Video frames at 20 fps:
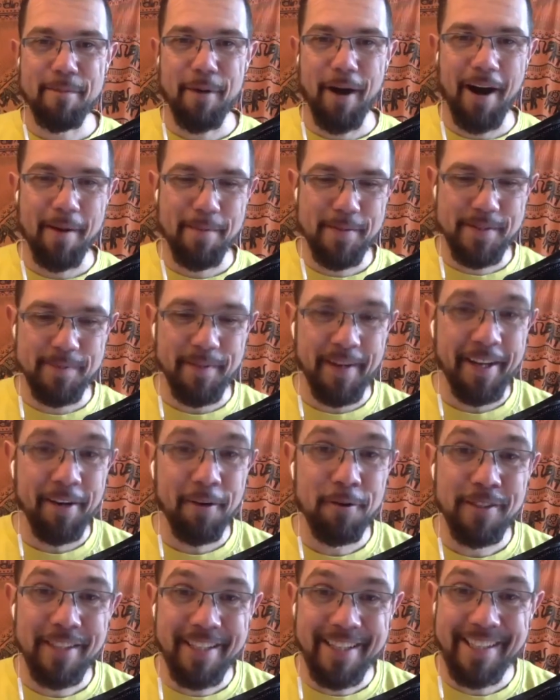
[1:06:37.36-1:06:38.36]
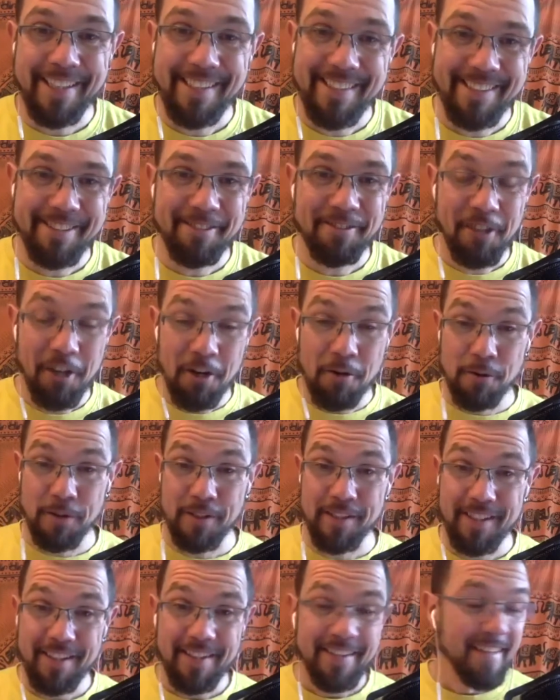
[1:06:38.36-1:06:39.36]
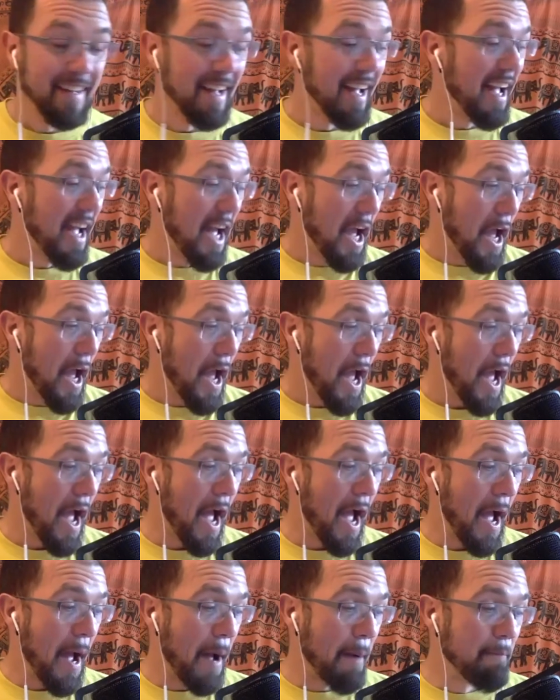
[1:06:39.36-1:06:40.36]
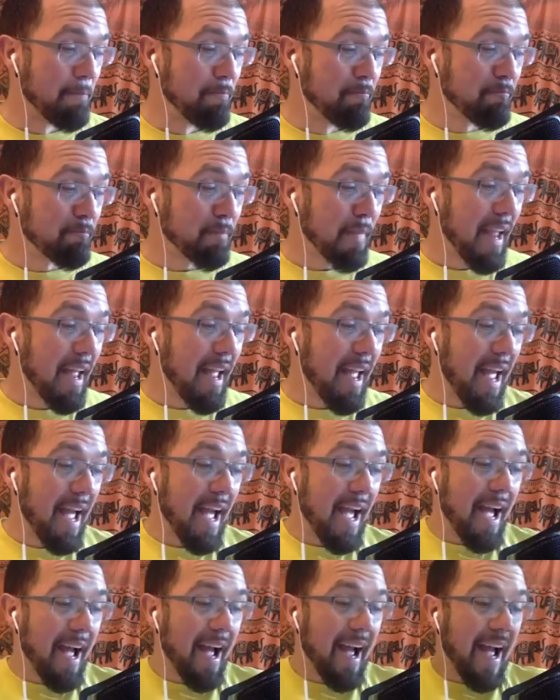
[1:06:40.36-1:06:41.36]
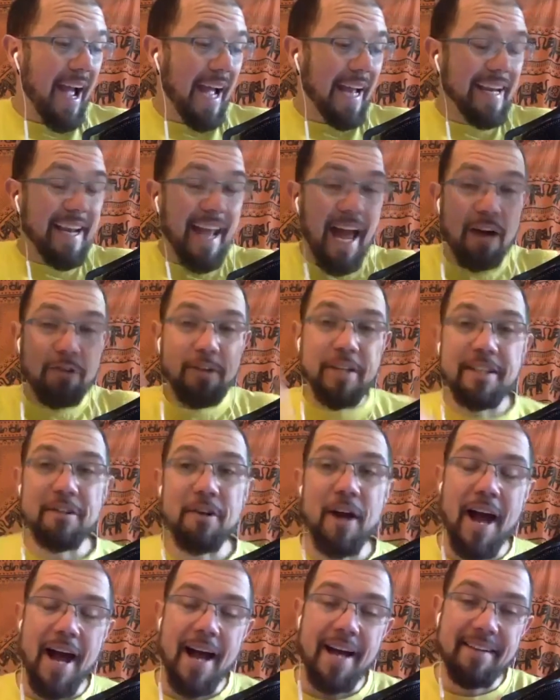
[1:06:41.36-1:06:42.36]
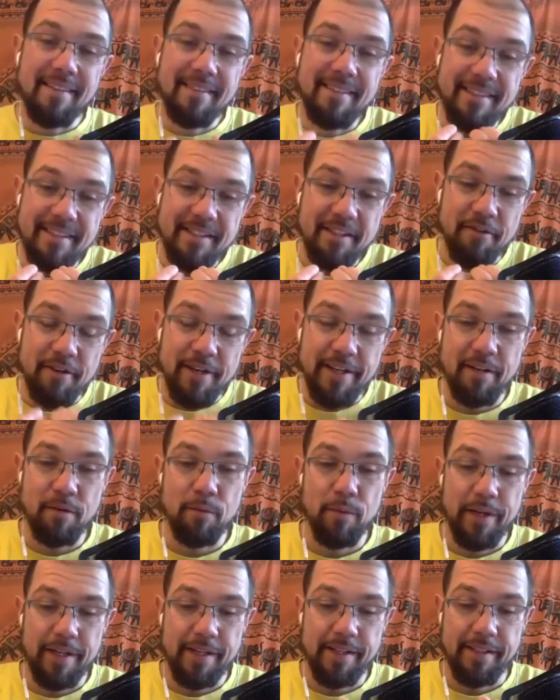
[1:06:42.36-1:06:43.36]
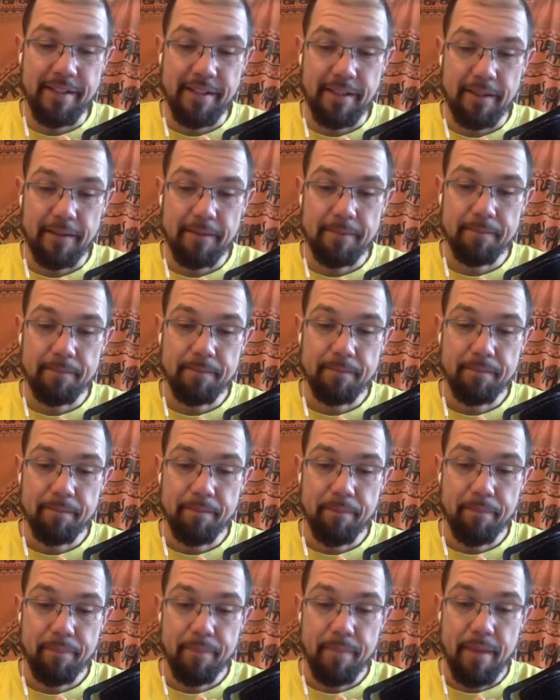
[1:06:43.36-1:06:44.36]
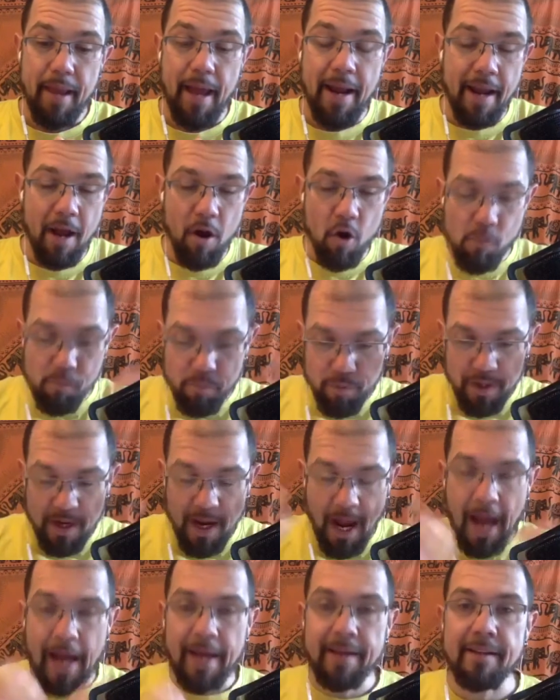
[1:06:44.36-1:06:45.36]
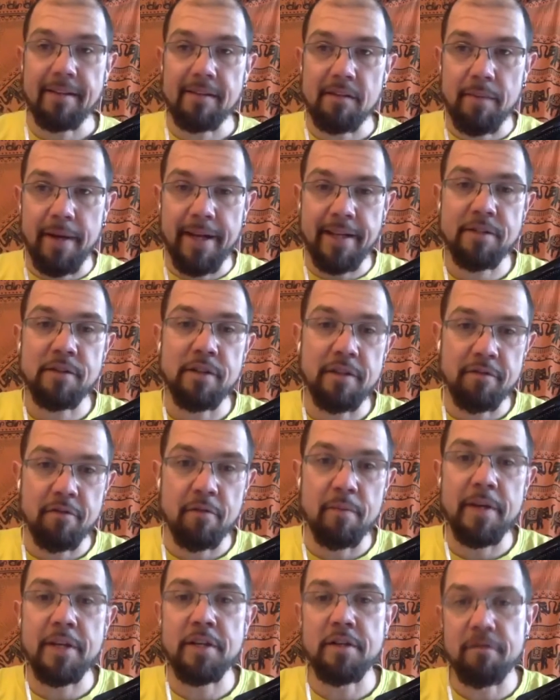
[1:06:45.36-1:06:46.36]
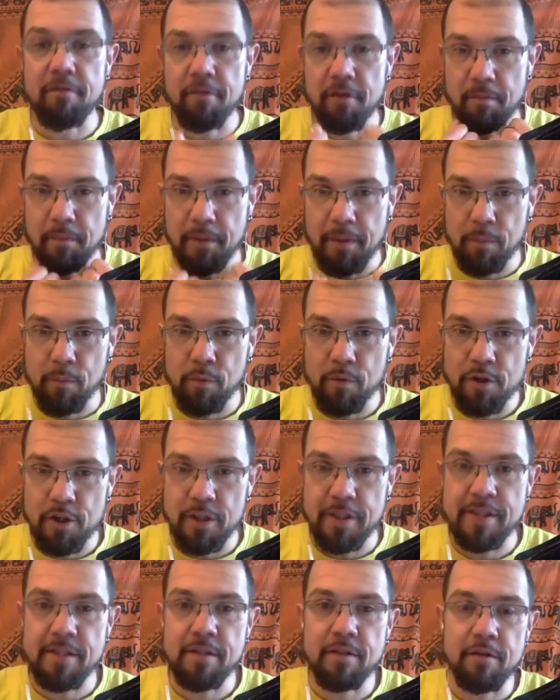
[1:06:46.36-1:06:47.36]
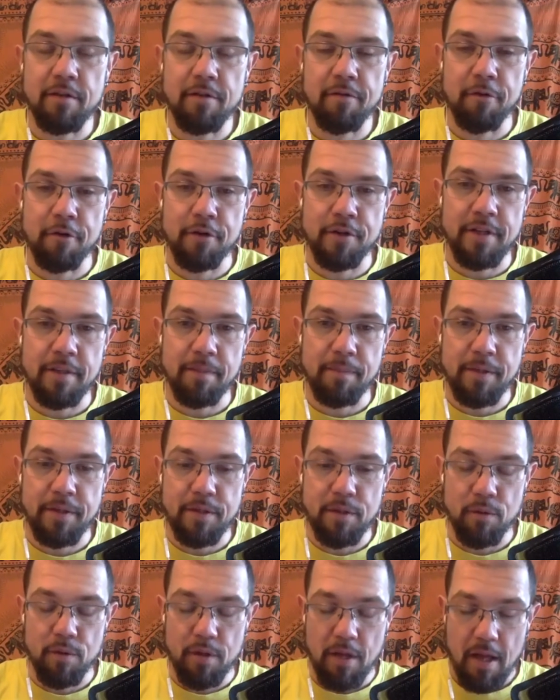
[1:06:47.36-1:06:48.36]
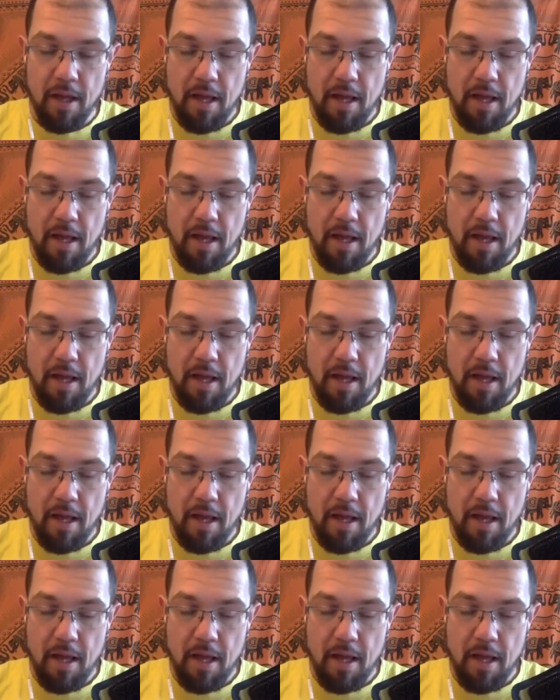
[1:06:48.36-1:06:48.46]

perhaps my own kids. Who knows? Um, now that you had this great awakening, and I mm-hmm. hope we added some extra information for the people which listen to the first episode